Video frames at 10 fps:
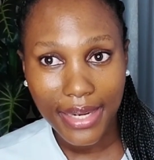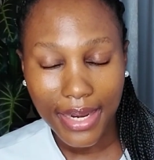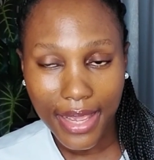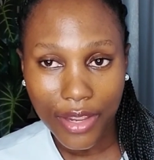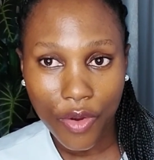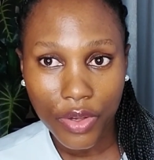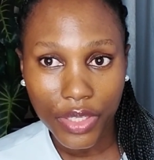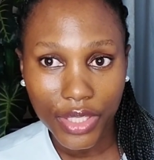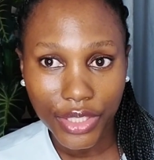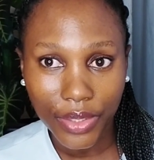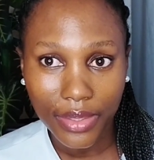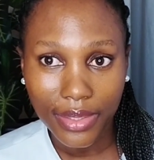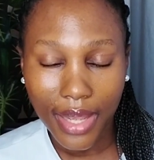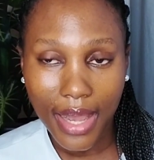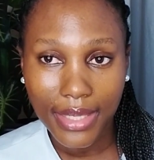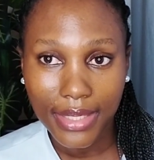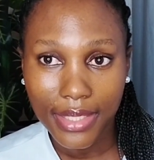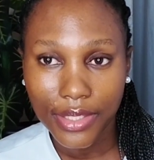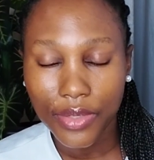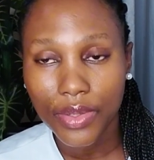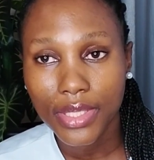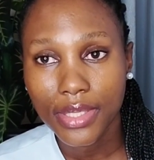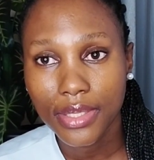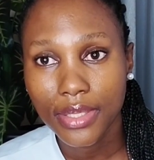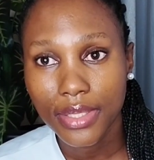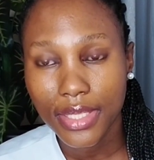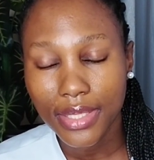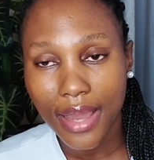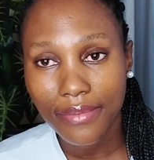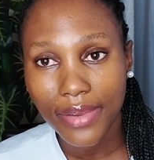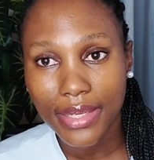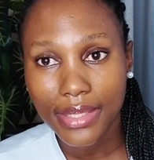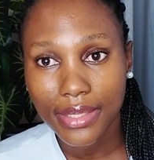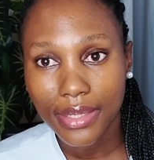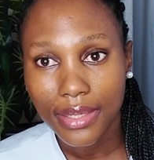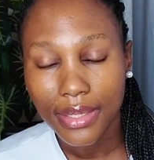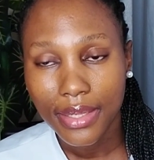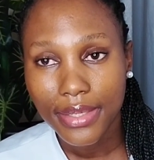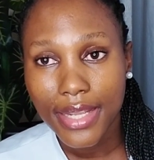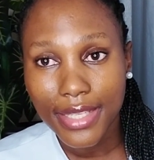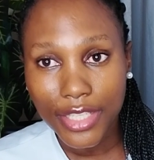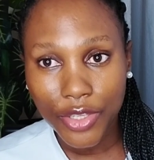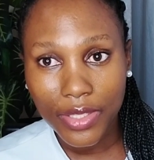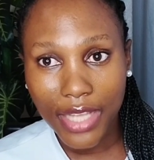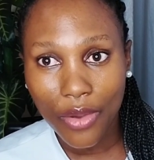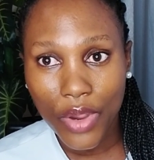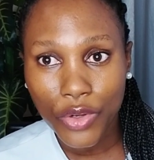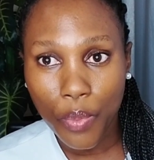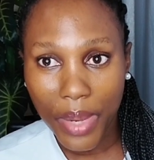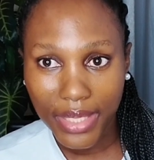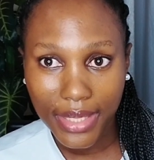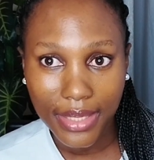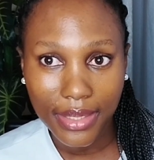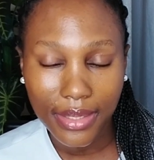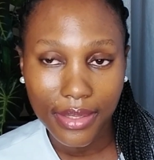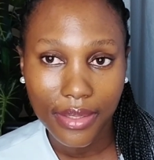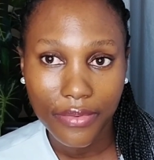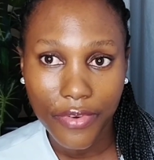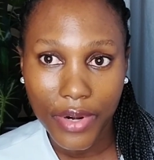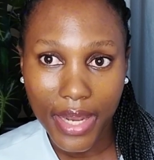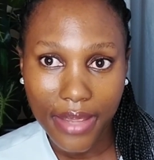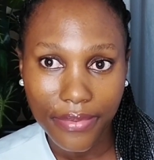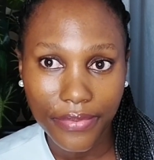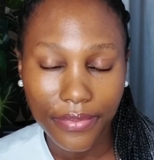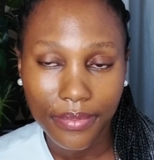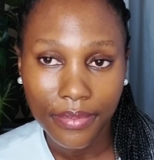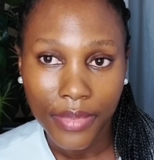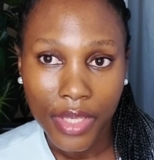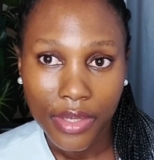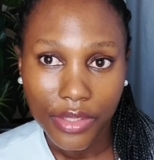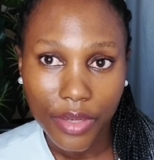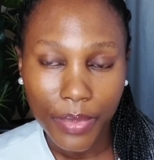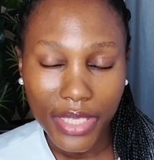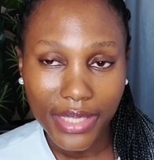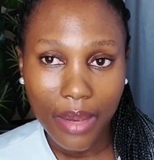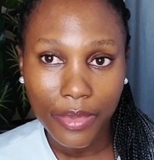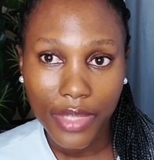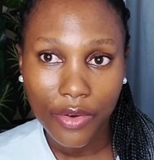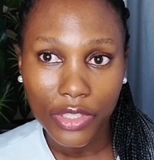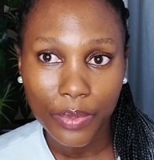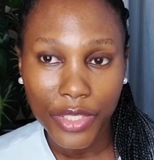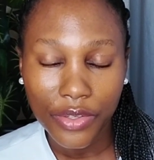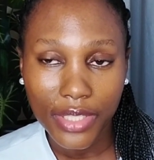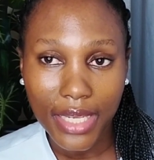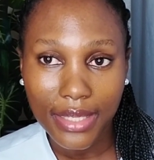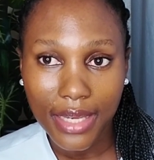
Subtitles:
underlying condition and it is not discovered, the lesions are going to persist for life. So please come to the hospital such